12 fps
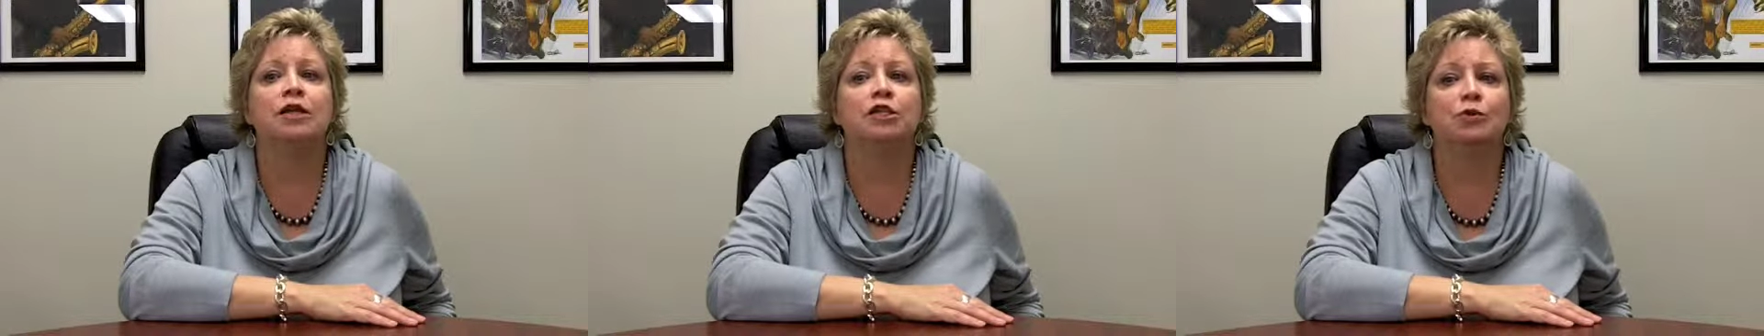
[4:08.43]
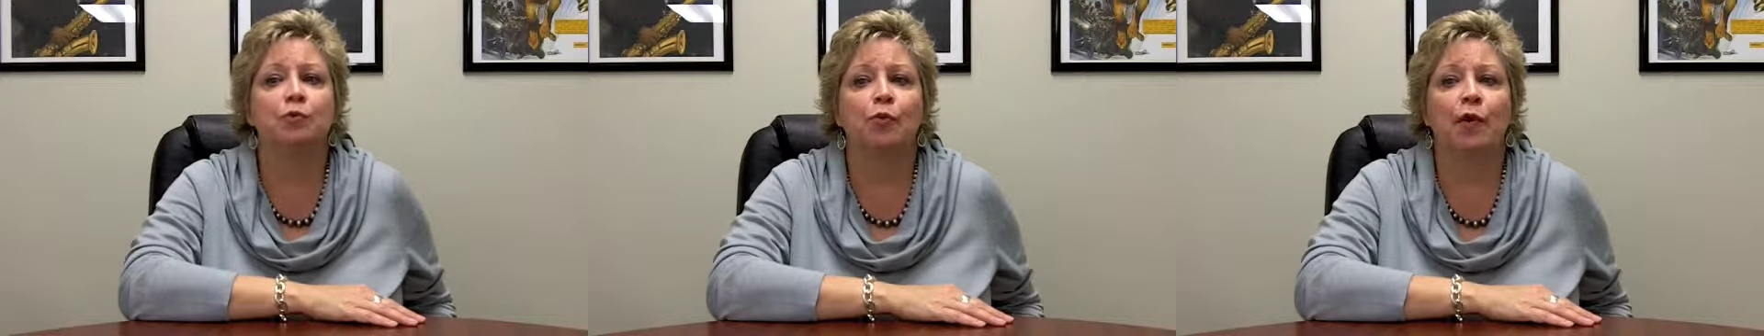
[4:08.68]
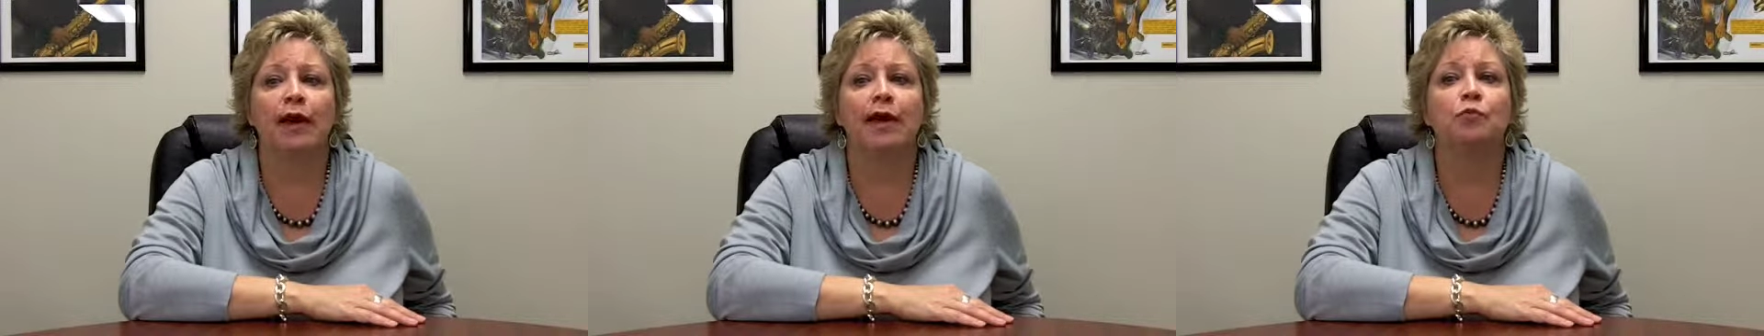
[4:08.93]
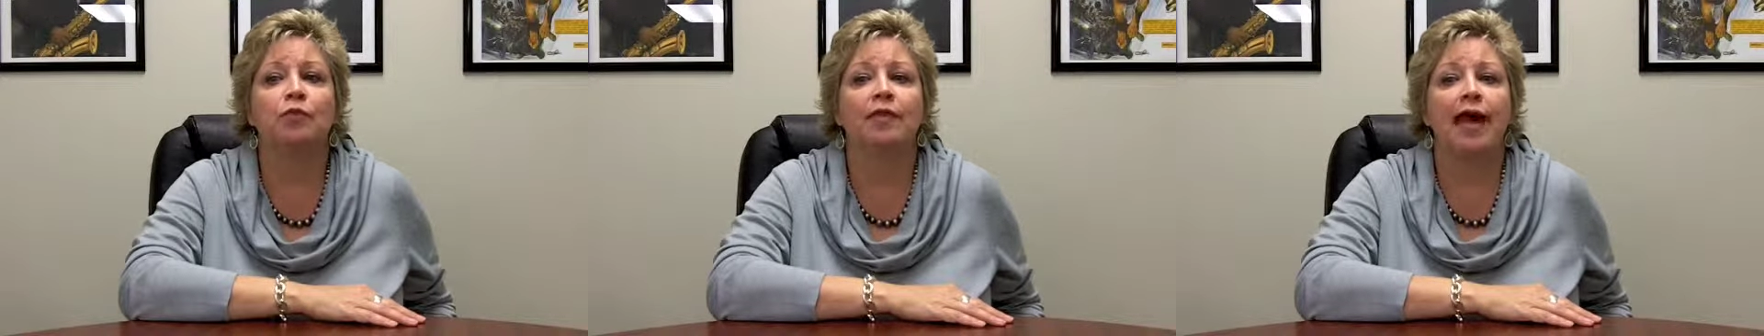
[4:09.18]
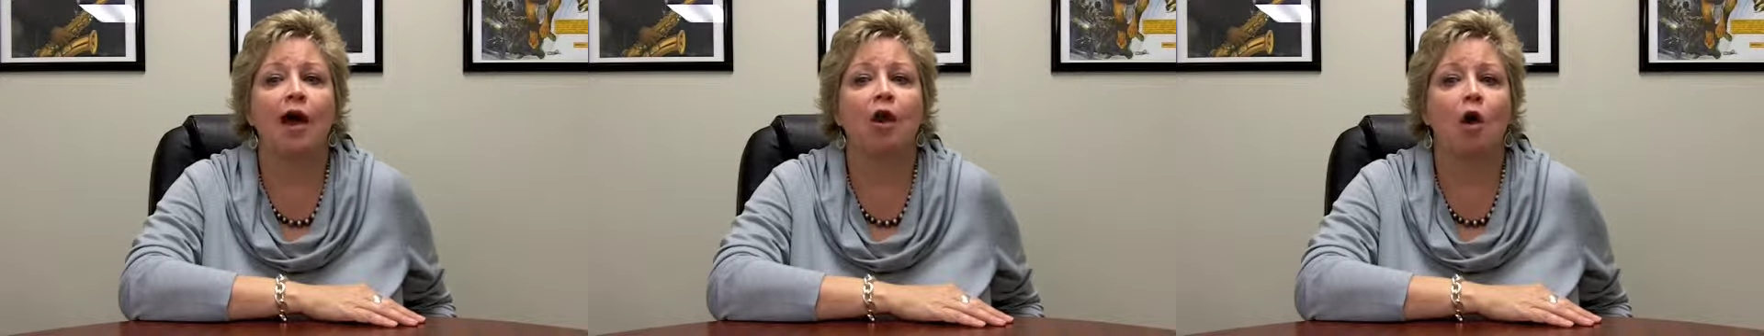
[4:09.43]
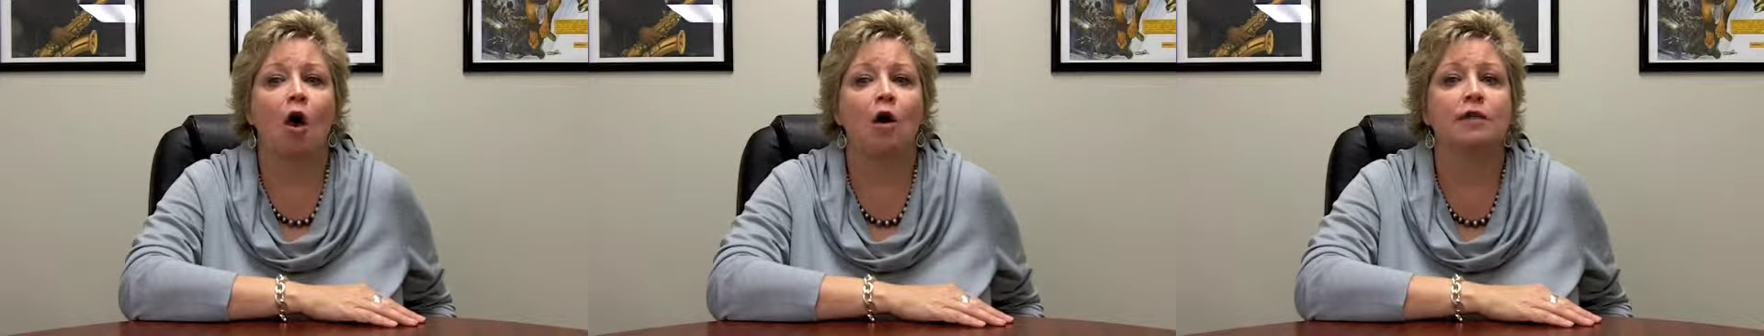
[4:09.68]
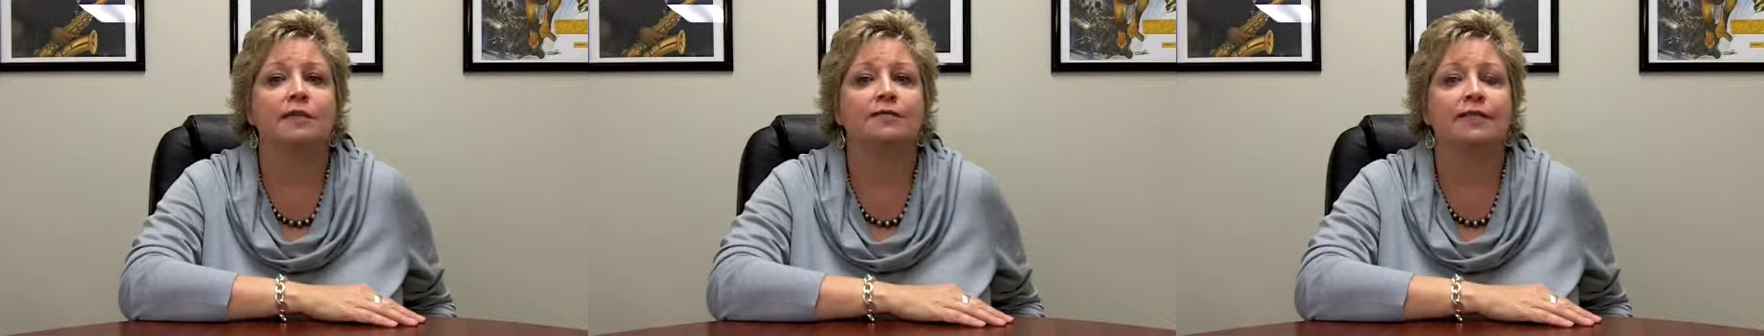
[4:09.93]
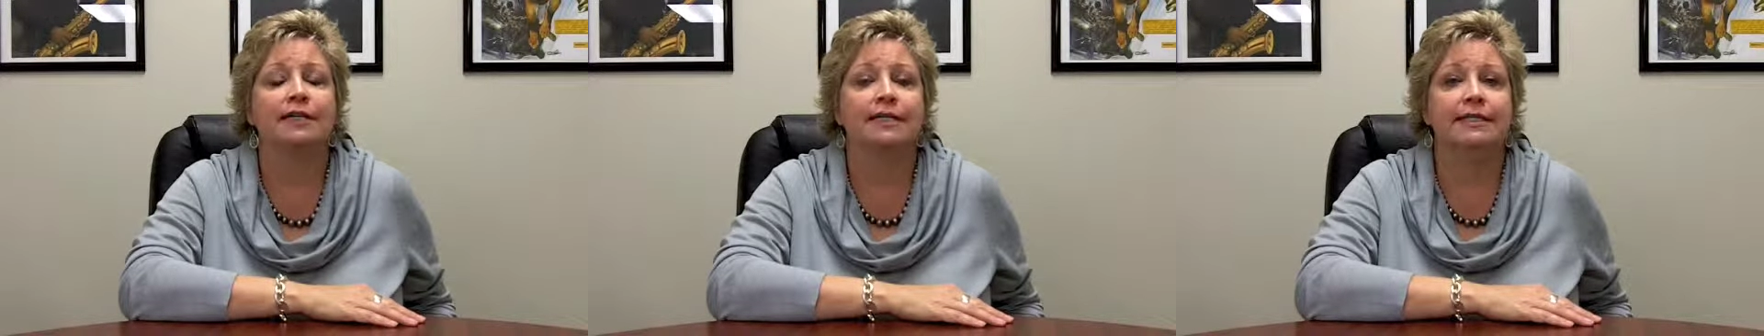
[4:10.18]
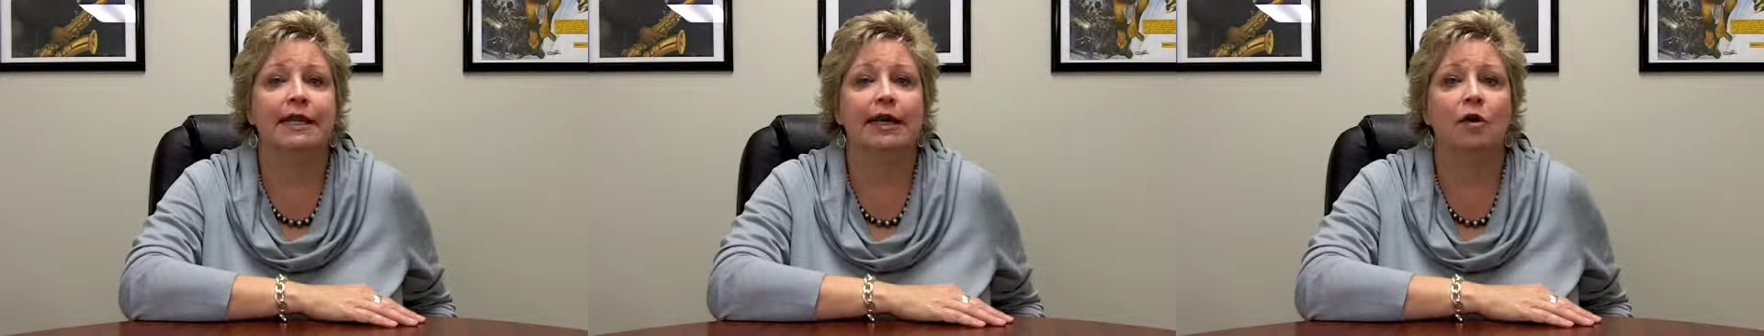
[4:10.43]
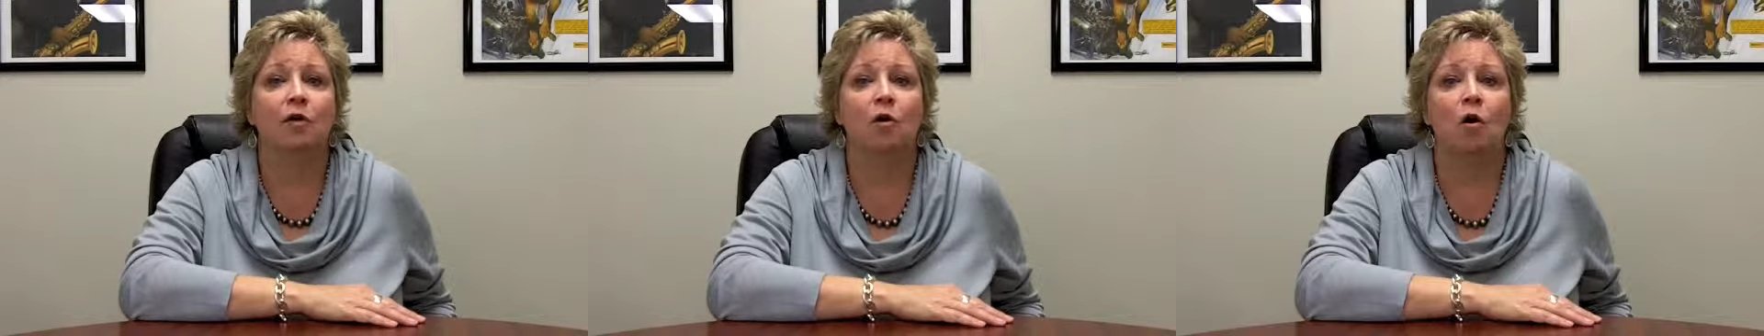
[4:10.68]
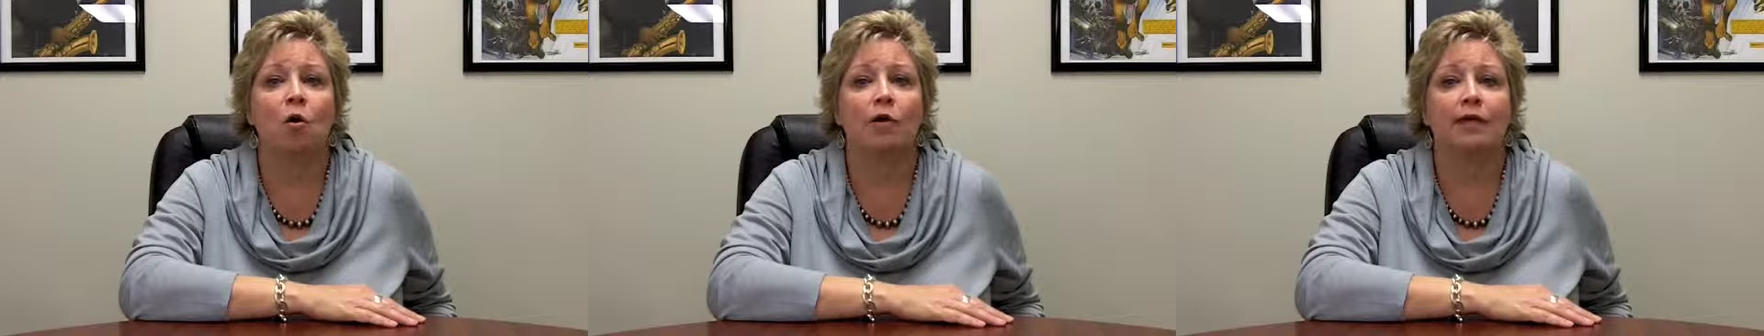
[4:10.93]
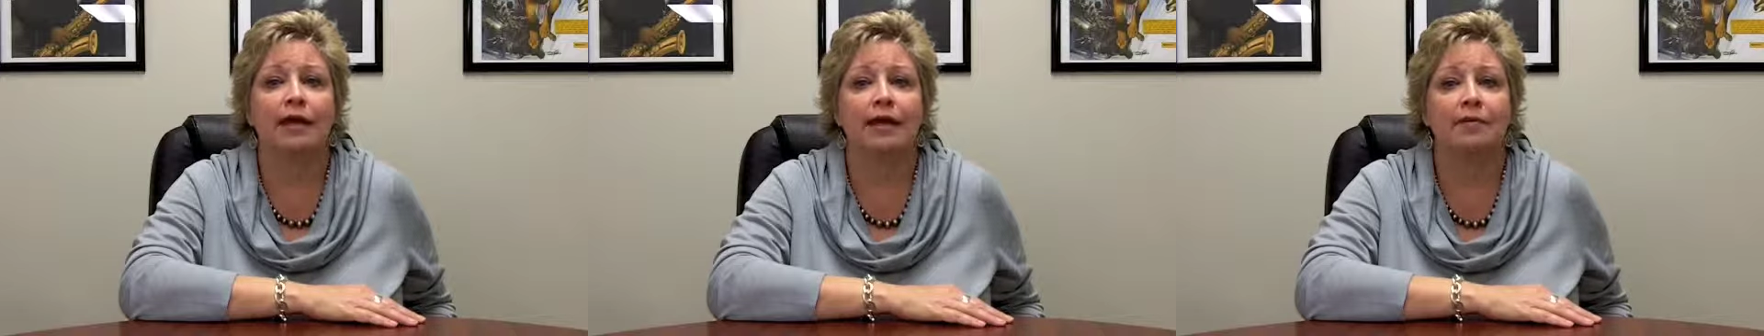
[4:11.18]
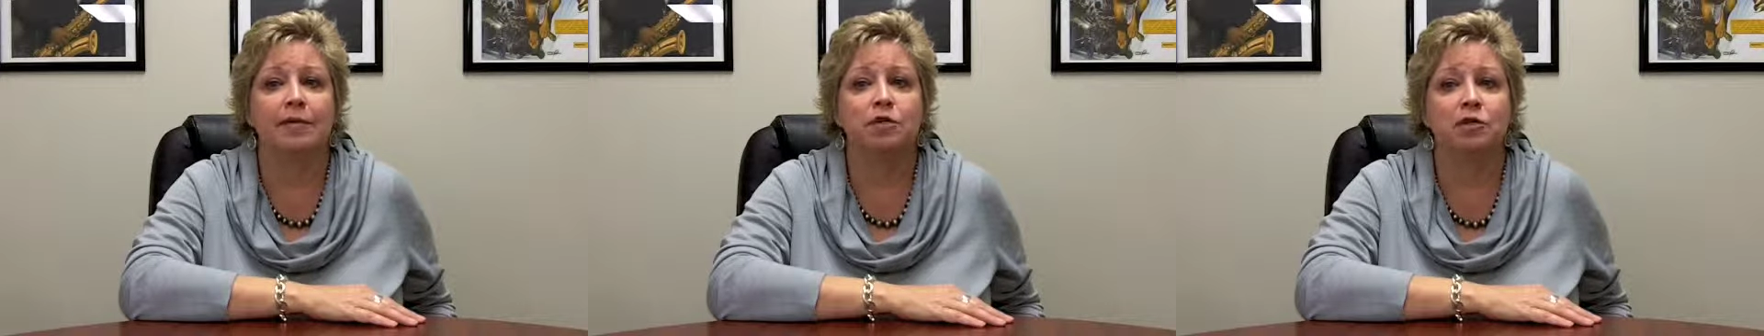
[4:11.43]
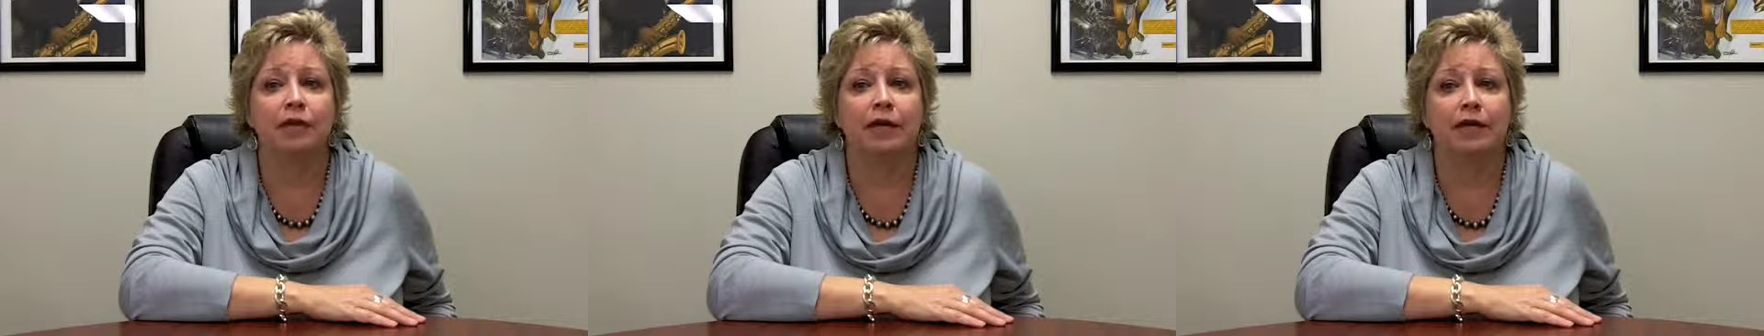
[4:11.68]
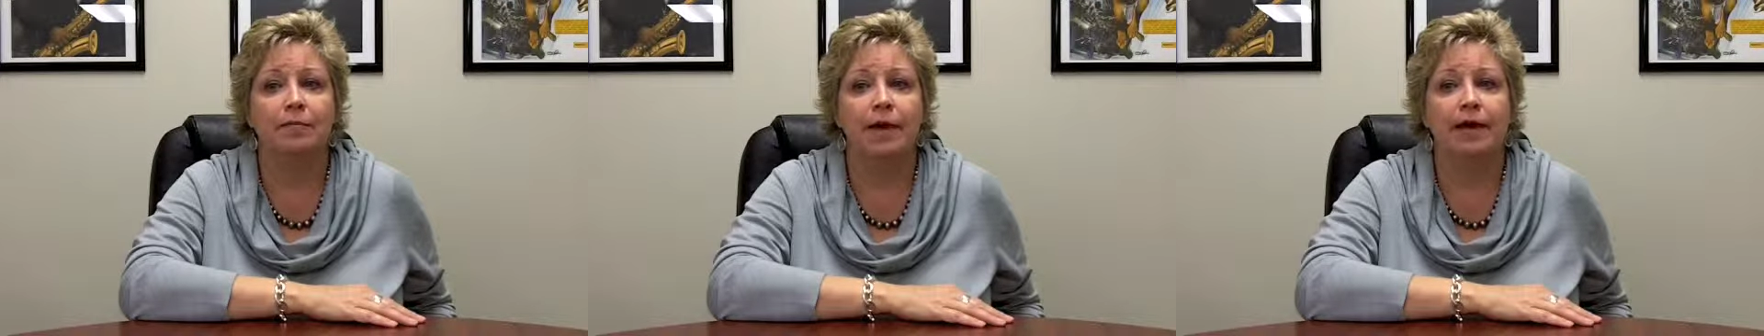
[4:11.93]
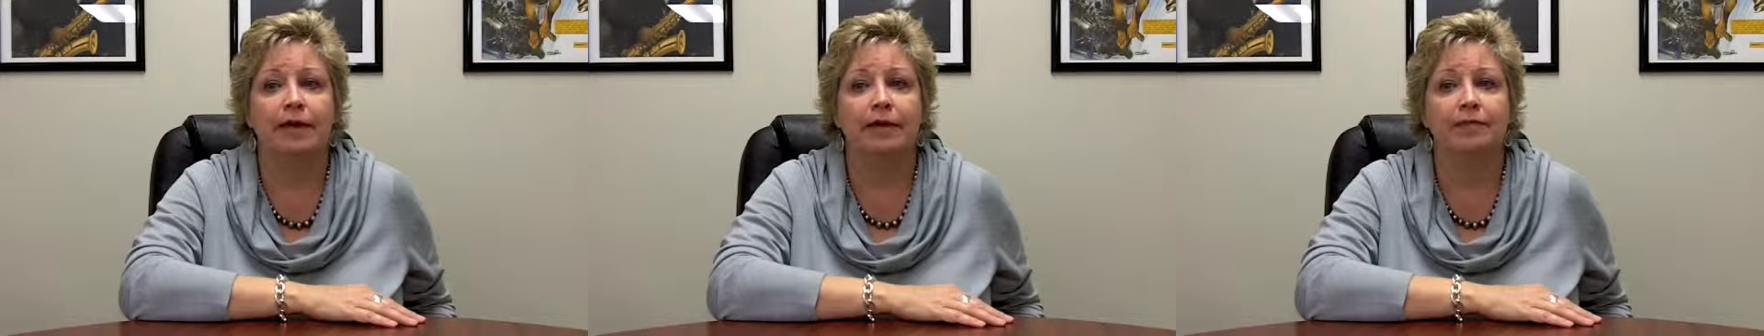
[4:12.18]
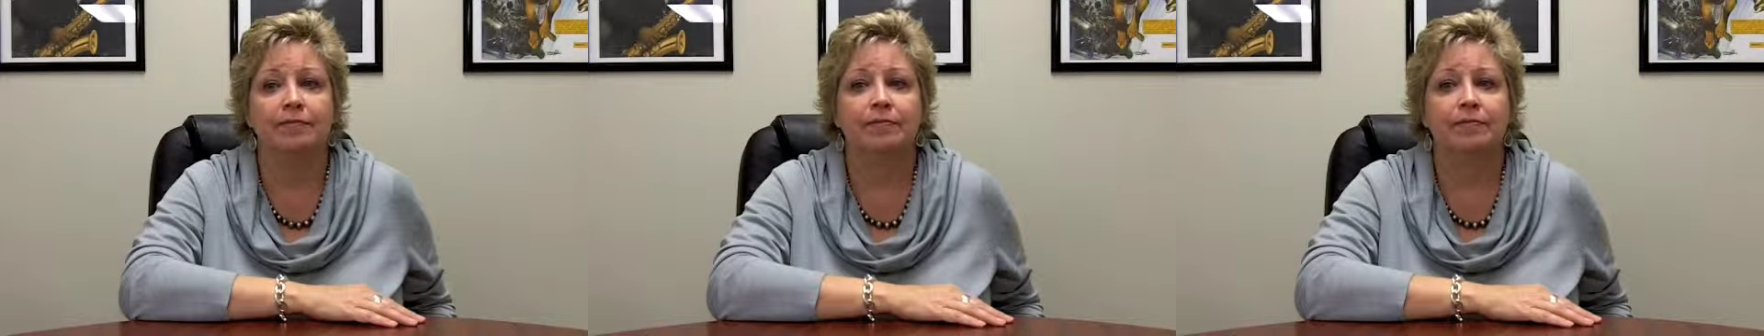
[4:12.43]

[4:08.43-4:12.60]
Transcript: spread without loss of detail or the image looking muddy.